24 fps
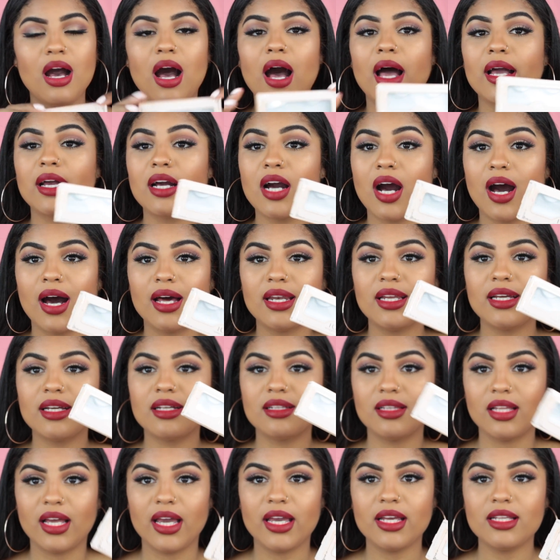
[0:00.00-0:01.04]

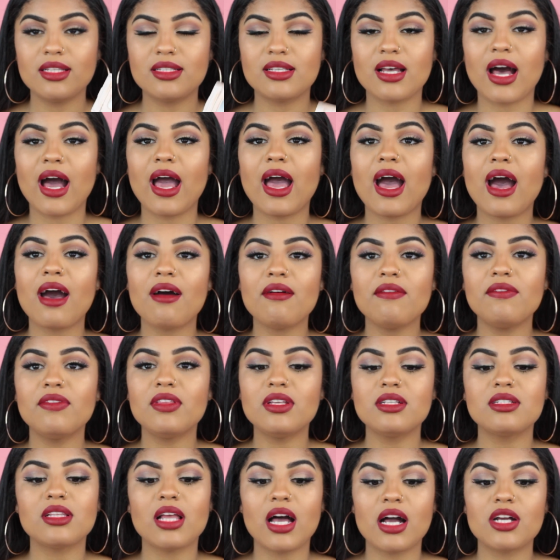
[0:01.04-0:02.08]
Iconic Lights. I have
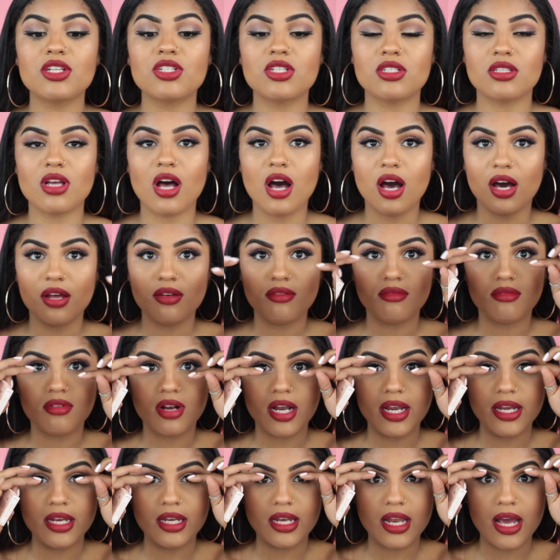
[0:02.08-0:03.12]
these lashes on
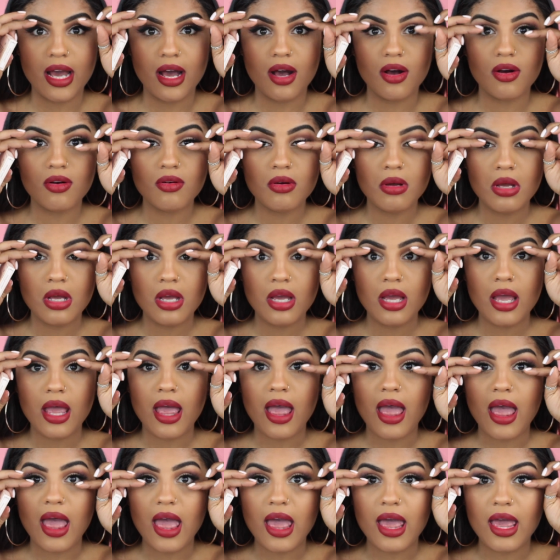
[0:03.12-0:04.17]
right now,
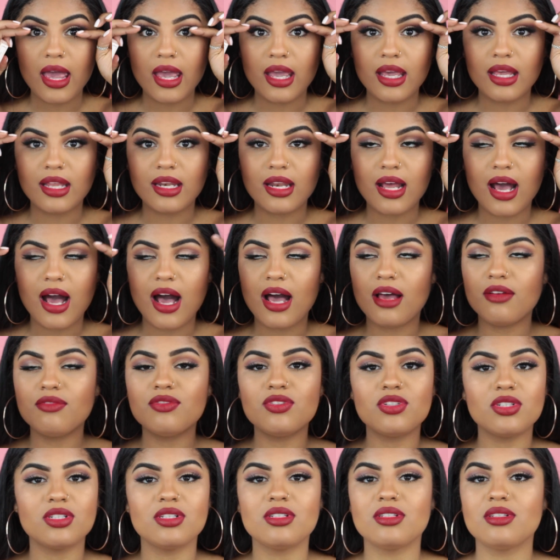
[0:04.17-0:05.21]
and
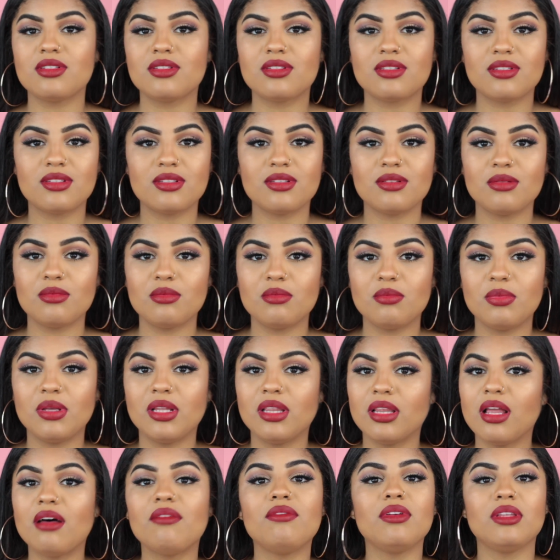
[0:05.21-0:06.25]
I've just
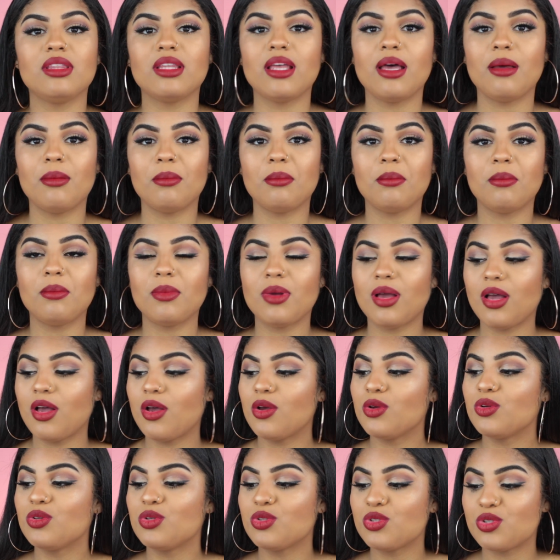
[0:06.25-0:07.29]
been loving them
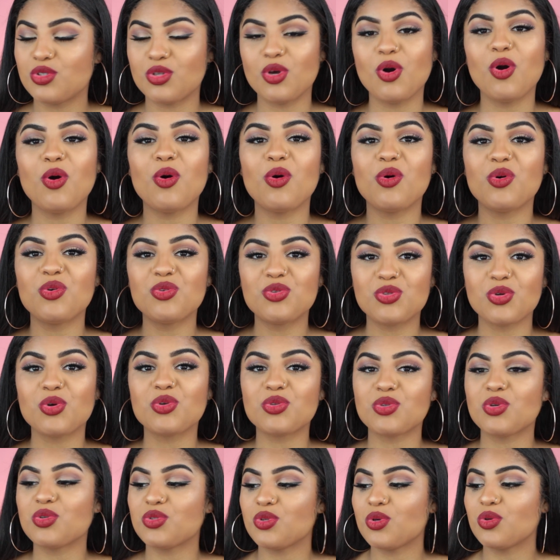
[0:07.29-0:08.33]
so
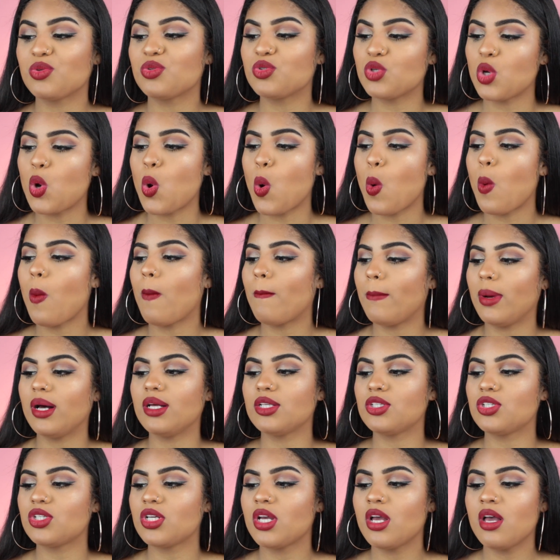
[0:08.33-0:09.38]

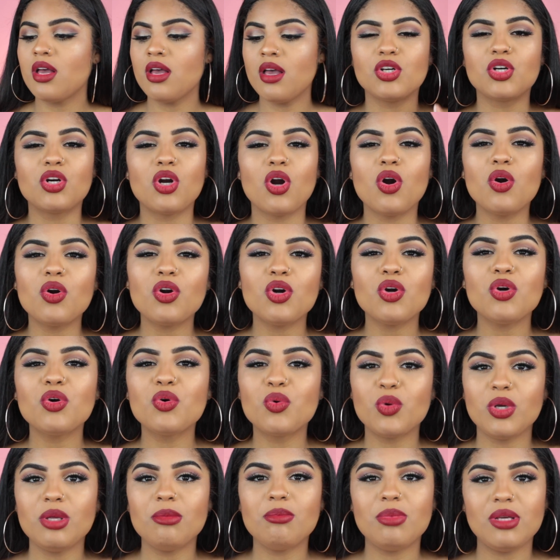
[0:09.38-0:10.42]
much. The Cocoa
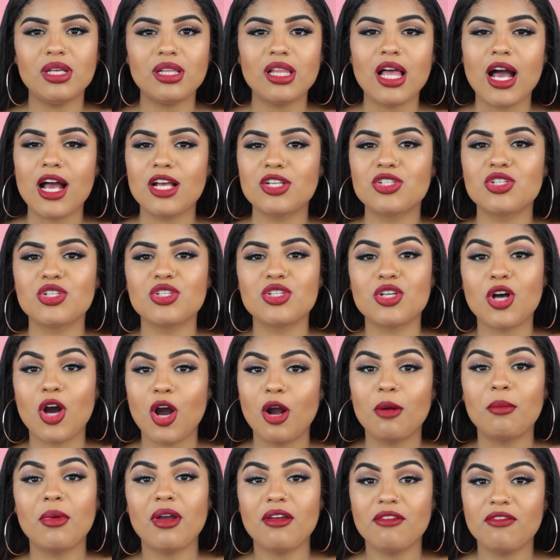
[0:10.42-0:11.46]
Queen Bee lashes
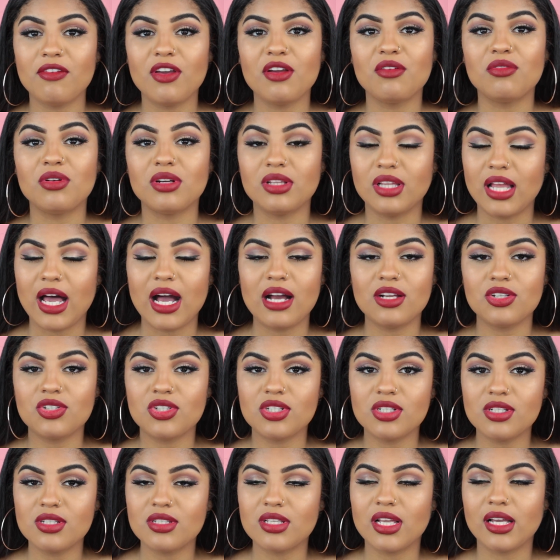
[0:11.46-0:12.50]
are my favorite
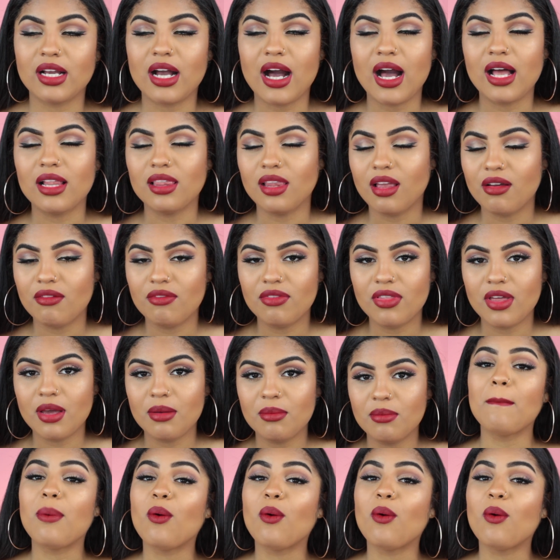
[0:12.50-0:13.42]
lashes. Like, I love them.